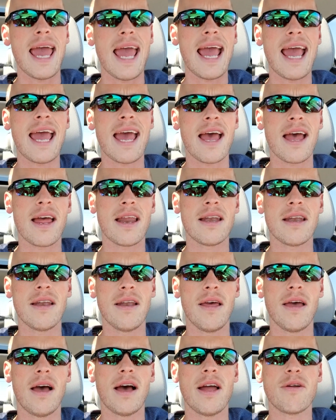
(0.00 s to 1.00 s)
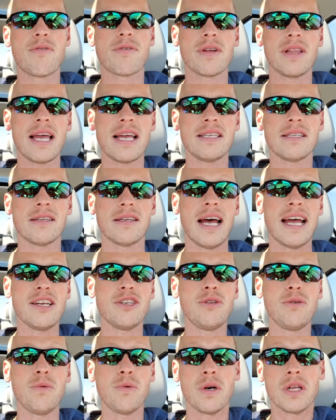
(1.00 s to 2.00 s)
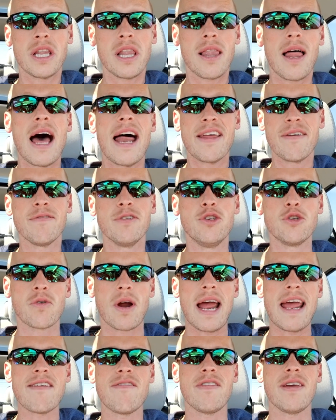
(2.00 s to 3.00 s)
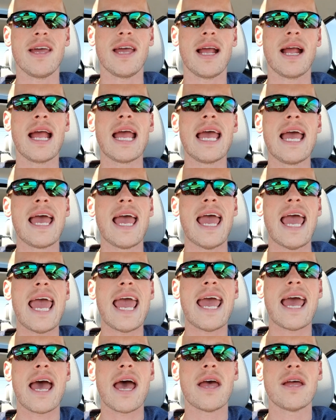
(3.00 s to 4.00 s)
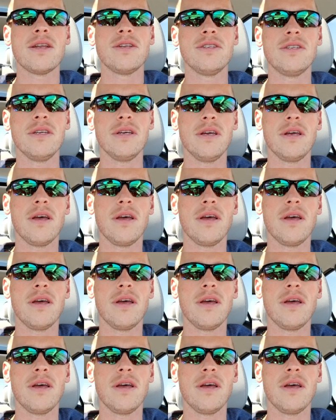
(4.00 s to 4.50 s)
And I realize I do a lot of driving, and